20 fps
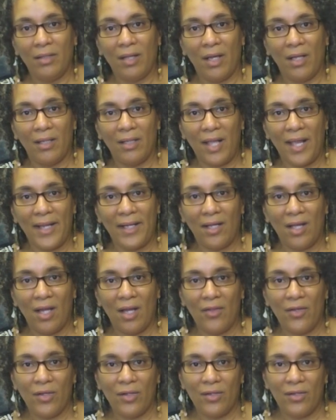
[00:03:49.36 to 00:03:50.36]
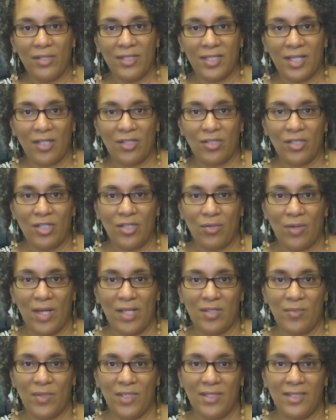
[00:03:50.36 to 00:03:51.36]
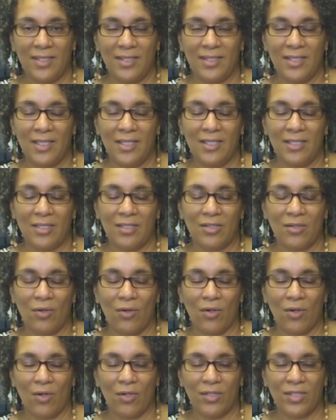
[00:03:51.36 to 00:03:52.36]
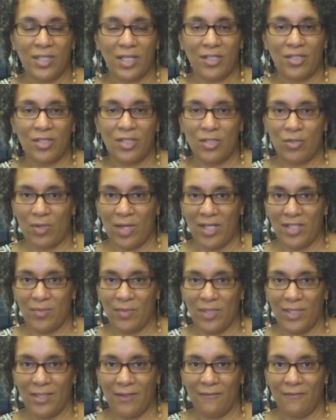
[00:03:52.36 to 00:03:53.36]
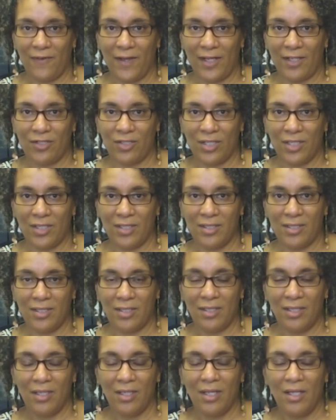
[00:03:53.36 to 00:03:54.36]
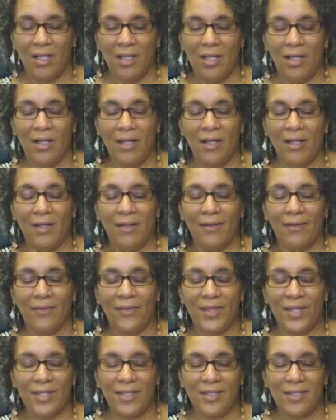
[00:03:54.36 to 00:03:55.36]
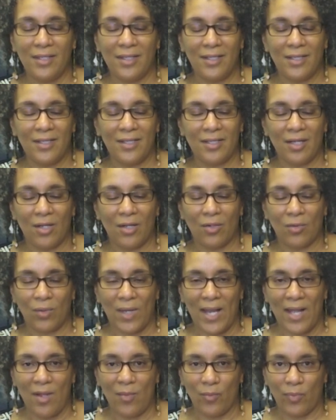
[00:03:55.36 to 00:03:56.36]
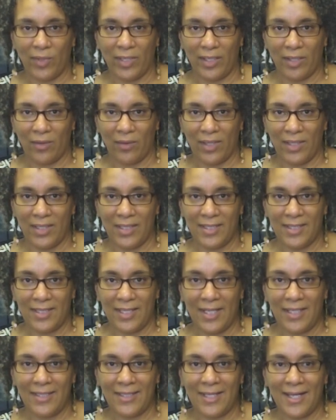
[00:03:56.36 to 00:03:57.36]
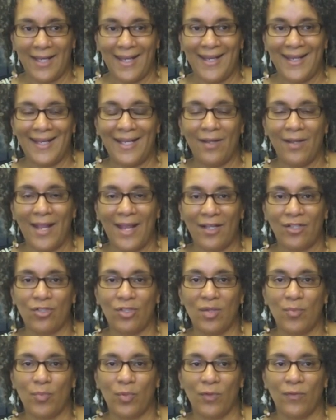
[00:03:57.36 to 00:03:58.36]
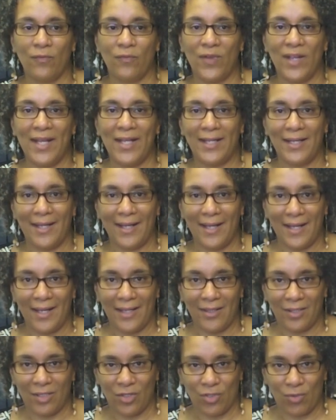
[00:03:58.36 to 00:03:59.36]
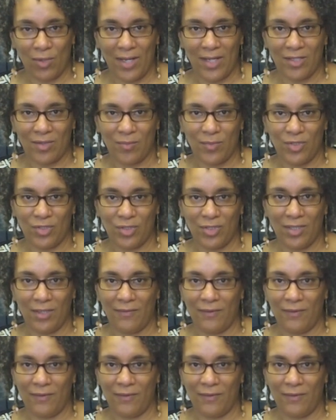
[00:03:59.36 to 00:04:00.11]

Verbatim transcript: Unlike other sexually transmitted diseases or sexually transmitted infections, this is a groundbreaker in the sense that it can actually prevent the transmission